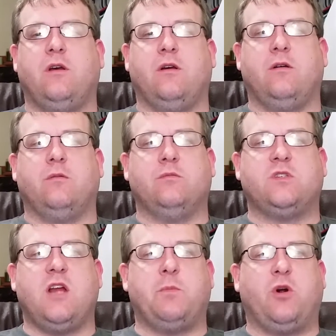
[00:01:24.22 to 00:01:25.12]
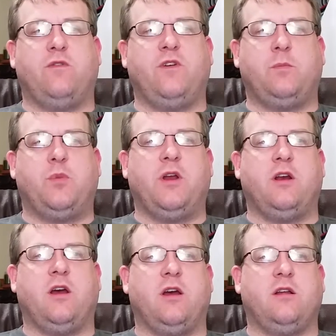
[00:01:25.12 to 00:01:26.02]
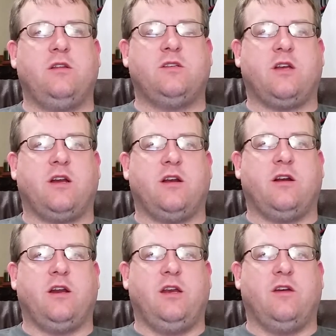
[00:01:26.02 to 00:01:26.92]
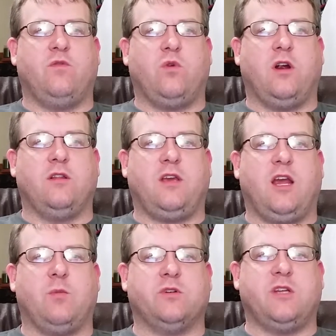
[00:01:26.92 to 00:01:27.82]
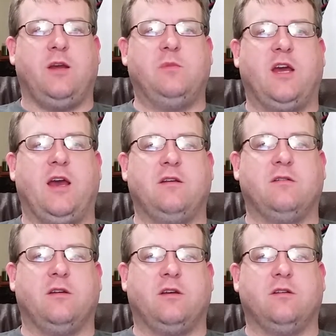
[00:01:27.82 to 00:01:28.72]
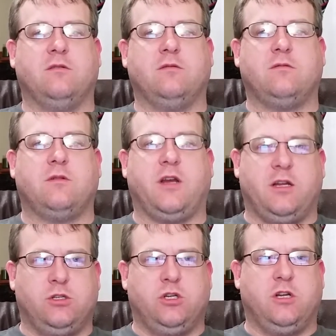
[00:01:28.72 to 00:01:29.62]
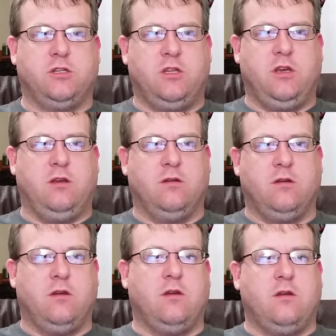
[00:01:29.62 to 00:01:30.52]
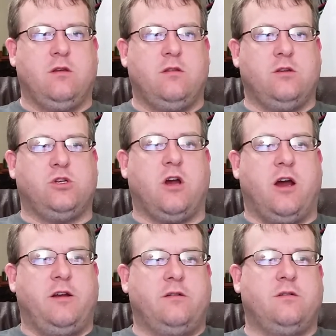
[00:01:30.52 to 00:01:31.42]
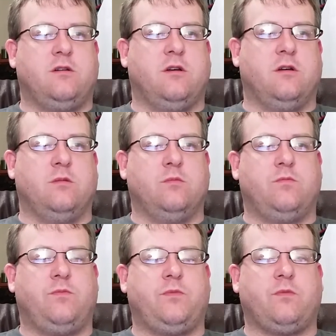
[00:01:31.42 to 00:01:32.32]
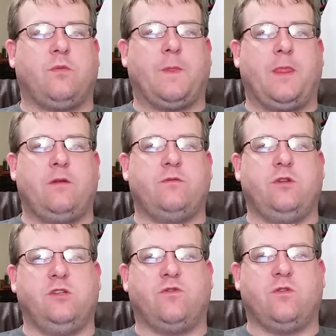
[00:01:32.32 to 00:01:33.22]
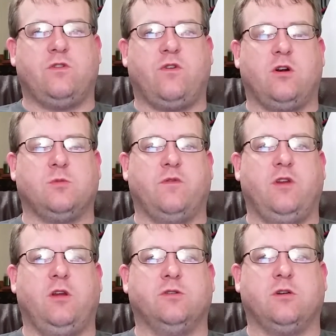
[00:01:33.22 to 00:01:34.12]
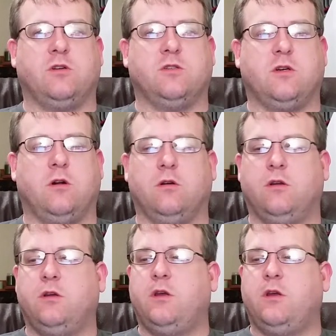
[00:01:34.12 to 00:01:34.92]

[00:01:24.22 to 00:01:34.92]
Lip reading: It's not perfect, but at least I got an idea of where the camera is aimed at, and I can judge the shot, or at least as far as my videos are concerned.